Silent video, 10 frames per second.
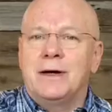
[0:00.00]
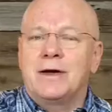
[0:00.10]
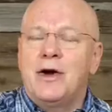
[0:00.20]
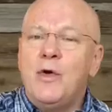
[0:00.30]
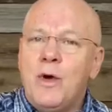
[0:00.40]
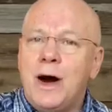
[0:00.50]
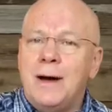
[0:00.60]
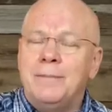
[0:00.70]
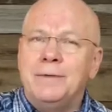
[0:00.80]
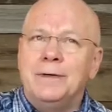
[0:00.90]

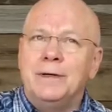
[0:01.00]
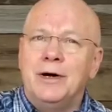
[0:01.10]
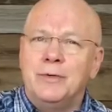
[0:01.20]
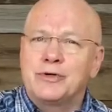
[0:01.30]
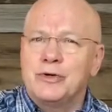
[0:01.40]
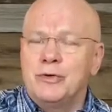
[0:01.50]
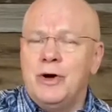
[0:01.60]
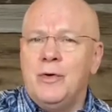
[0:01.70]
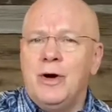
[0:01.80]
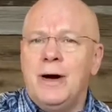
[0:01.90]
co-op, the homeschool
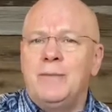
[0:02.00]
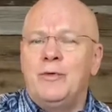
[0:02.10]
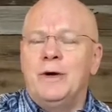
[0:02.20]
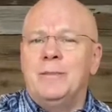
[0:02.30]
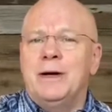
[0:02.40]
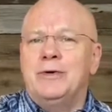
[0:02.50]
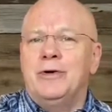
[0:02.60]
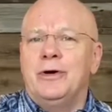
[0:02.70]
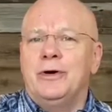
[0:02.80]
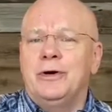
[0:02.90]
co-op, where my
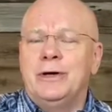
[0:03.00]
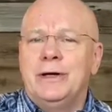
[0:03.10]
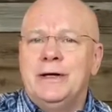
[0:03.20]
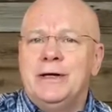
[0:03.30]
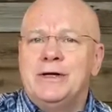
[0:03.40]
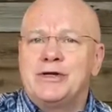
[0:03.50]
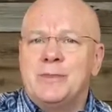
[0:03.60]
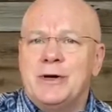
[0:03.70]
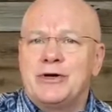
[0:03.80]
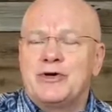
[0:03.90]
daughter is
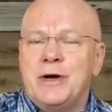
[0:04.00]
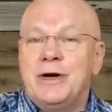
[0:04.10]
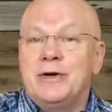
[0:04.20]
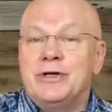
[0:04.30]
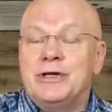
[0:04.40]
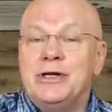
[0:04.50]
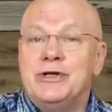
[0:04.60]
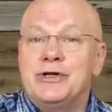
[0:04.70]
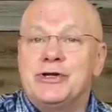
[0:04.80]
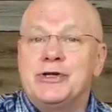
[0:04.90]
administrator and
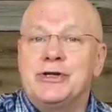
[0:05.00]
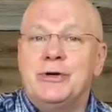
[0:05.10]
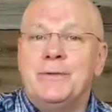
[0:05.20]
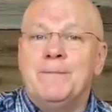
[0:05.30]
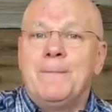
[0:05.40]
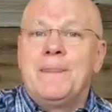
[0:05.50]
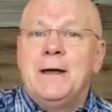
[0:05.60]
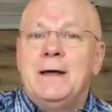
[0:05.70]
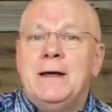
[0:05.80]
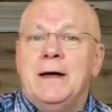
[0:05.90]
teaches. And so
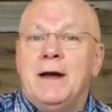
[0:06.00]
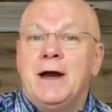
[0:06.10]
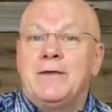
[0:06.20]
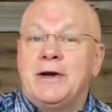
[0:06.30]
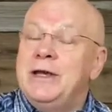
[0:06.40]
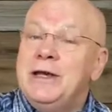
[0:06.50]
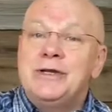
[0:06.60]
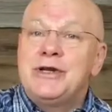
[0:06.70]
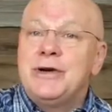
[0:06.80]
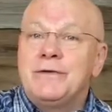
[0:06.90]
a lot of our
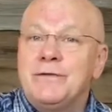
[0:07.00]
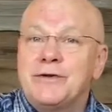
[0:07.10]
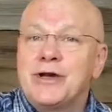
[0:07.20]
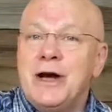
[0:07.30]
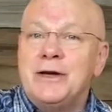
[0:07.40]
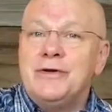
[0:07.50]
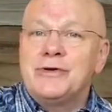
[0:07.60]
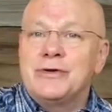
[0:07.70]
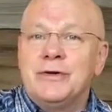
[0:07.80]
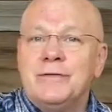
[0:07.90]
kids here at First
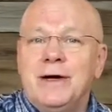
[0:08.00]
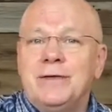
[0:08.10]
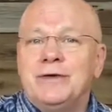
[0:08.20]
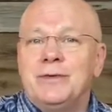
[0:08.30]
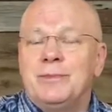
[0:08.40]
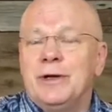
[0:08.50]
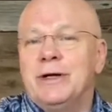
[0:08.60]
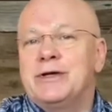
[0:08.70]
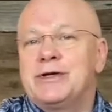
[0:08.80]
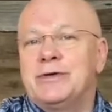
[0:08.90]
Conyers are involved in the
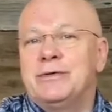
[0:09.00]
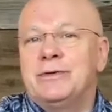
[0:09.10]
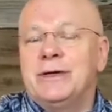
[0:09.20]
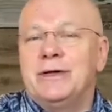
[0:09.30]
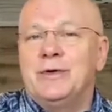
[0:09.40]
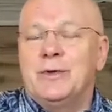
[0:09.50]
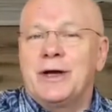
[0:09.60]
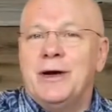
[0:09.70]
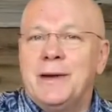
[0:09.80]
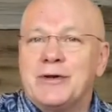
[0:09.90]
play, so you want to
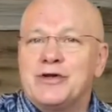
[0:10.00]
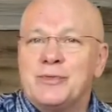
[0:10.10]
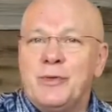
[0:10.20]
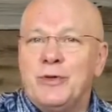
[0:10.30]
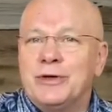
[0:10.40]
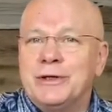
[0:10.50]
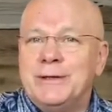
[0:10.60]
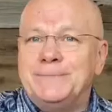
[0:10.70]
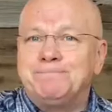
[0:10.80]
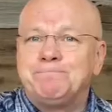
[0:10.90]
come out and support
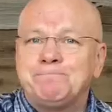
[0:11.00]
them